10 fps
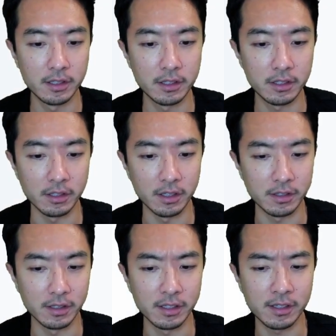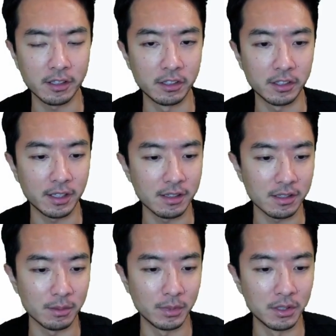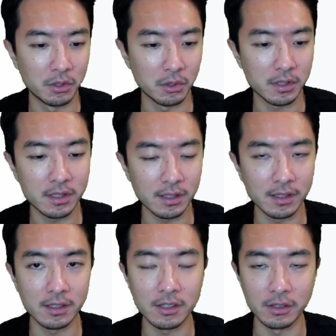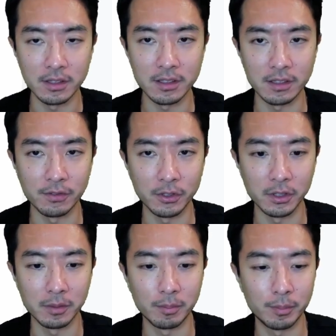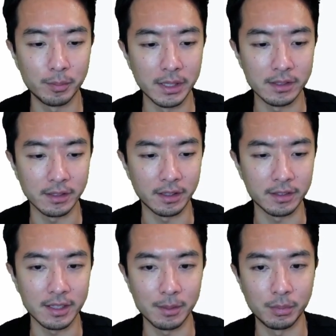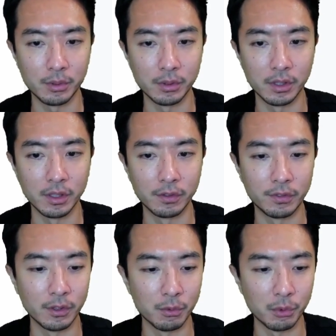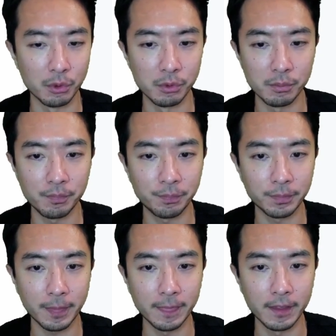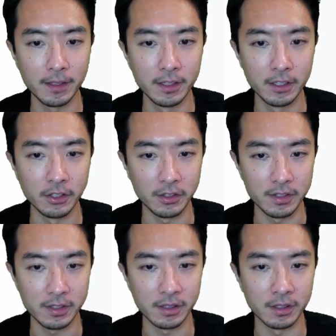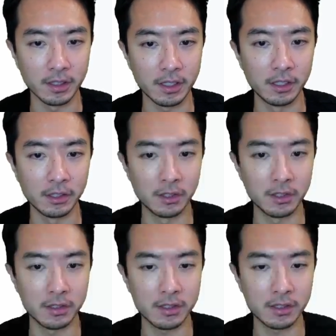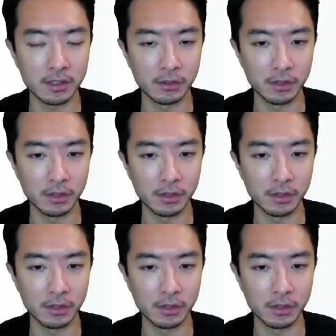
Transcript: So let's take a look at some indoor scenes. So this is a very basic example of a room you can see the colors.